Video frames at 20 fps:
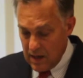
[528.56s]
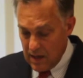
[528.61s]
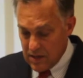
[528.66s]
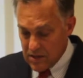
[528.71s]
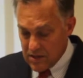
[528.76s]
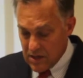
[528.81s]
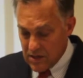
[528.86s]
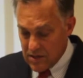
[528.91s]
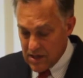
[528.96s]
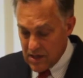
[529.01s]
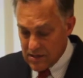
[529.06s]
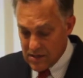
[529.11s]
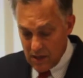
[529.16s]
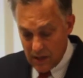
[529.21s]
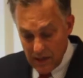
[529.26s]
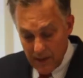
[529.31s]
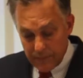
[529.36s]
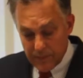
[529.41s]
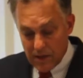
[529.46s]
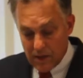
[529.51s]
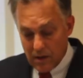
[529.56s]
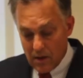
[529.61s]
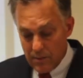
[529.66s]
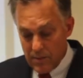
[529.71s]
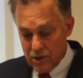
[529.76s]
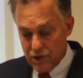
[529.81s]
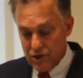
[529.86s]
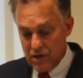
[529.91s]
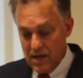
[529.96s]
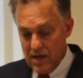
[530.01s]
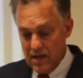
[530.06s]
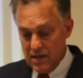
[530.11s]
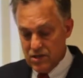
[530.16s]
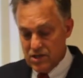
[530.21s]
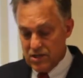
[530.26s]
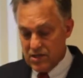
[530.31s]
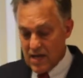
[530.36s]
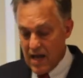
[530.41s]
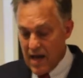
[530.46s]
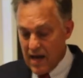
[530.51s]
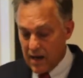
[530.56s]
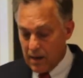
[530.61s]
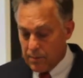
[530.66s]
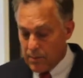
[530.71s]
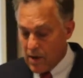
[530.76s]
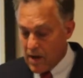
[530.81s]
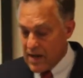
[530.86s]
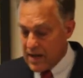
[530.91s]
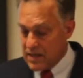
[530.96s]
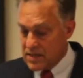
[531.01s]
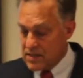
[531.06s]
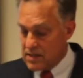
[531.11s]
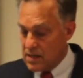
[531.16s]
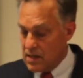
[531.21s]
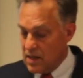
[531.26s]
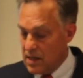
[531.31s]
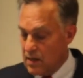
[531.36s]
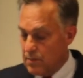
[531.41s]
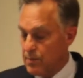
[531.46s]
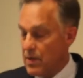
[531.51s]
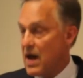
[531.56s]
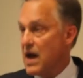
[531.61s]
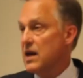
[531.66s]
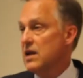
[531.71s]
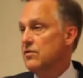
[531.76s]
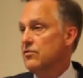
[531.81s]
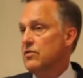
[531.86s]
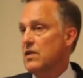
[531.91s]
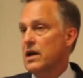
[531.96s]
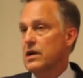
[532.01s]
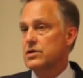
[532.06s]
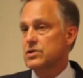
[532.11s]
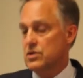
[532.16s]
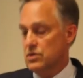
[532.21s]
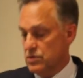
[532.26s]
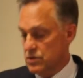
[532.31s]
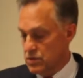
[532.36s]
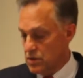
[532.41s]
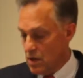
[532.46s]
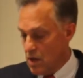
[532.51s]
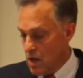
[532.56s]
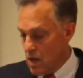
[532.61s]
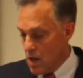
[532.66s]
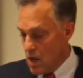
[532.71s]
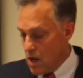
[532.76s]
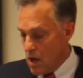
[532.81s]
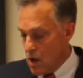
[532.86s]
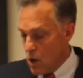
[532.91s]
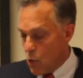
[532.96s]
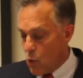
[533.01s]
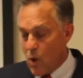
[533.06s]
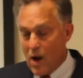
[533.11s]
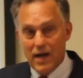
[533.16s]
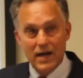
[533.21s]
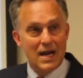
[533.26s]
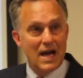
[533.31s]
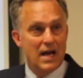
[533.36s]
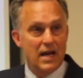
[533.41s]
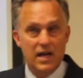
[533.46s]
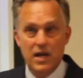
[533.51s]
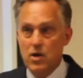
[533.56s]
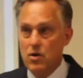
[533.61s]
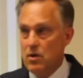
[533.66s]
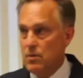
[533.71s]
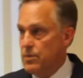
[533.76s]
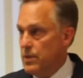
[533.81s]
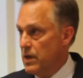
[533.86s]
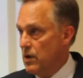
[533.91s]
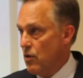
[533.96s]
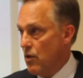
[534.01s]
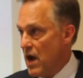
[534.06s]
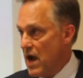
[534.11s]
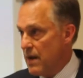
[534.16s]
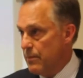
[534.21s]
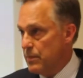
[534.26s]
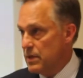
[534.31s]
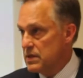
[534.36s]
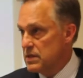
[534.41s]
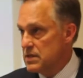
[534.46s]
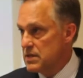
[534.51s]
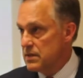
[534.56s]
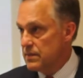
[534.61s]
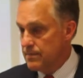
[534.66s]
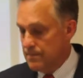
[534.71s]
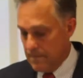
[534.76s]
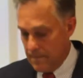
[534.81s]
such as elliptical machines, static bikes, and body flexors. Why not here in Big Rapids?